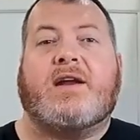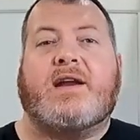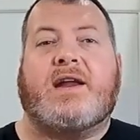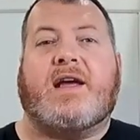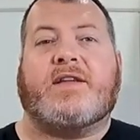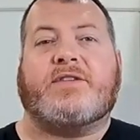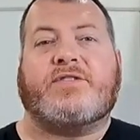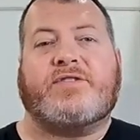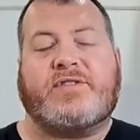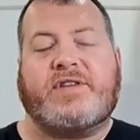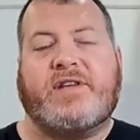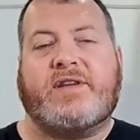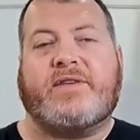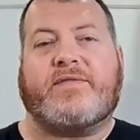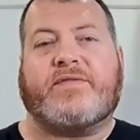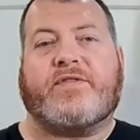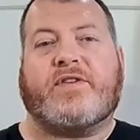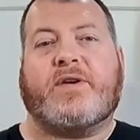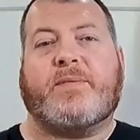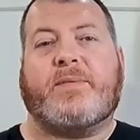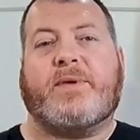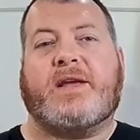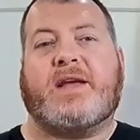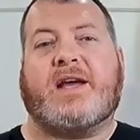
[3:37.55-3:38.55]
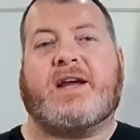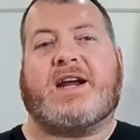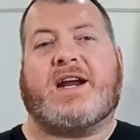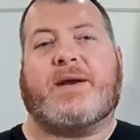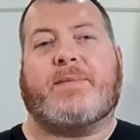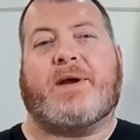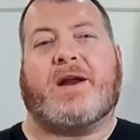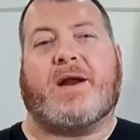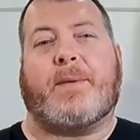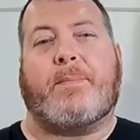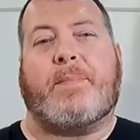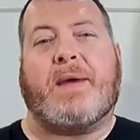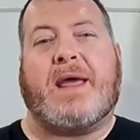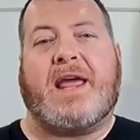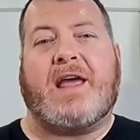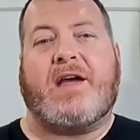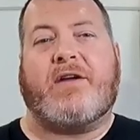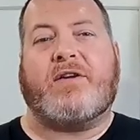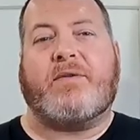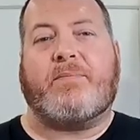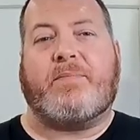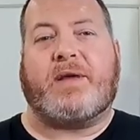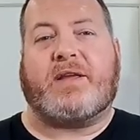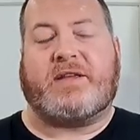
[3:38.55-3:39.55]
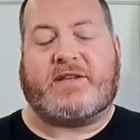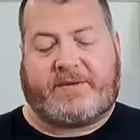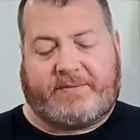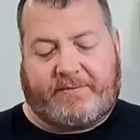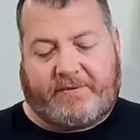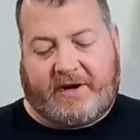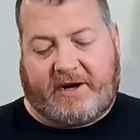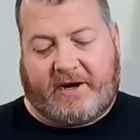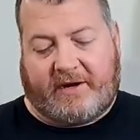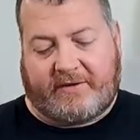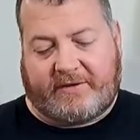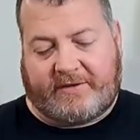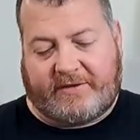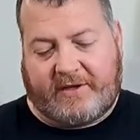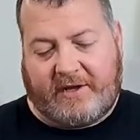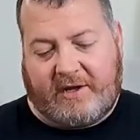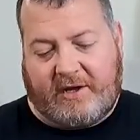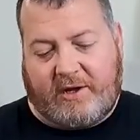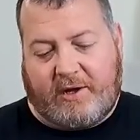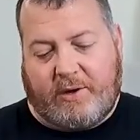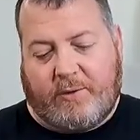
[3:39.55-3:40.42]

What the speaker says: Now as you see in front of me, I got about 1 pound of bean sprouts.